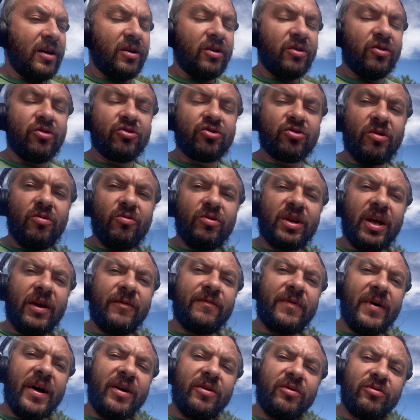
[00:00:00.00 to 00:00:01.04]
Usually when I
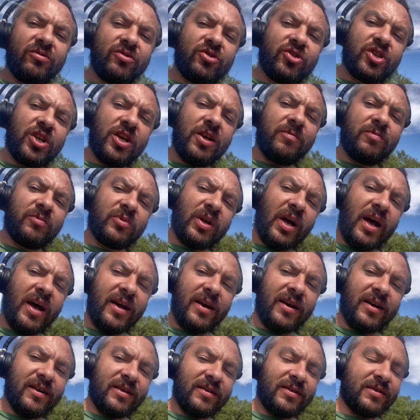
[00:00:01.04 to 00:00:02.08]
found cheap
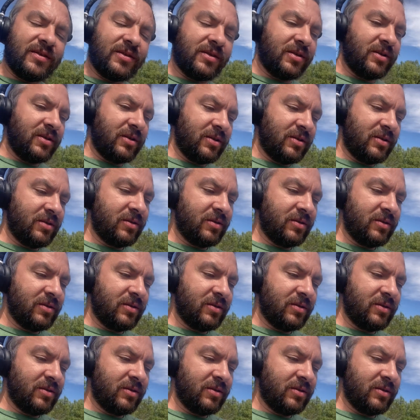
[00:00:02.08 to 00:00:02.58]
tires,